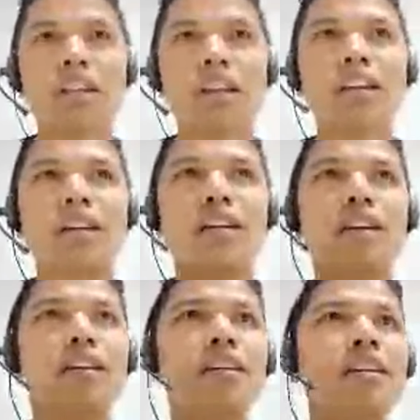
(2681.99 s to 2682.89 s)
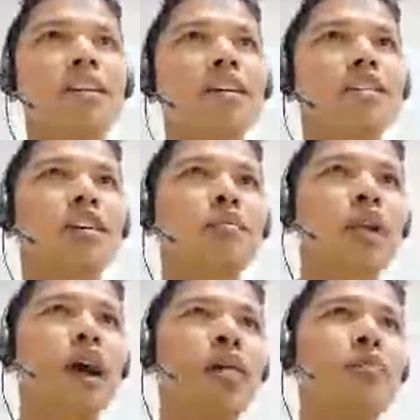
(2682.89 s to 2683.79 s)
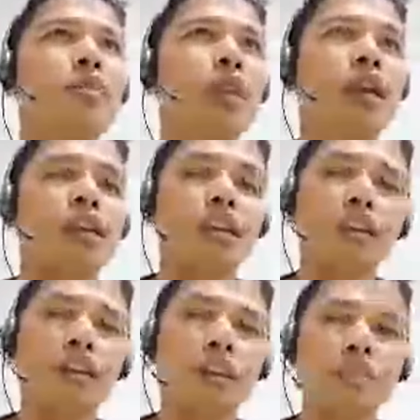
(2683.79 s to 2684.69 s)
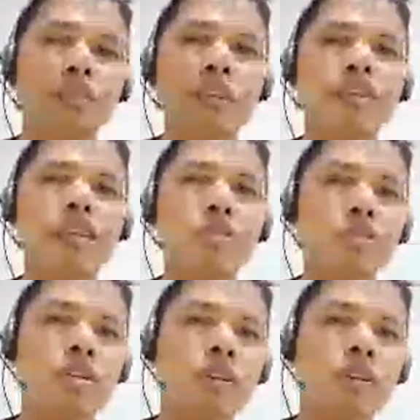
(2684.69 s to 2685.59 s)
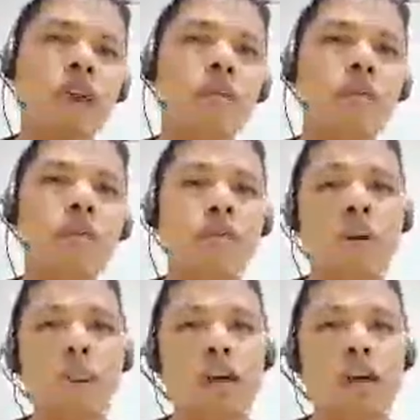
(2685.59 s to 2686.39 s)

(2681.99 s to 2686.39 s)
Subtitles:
Like sometime, like especially winter time,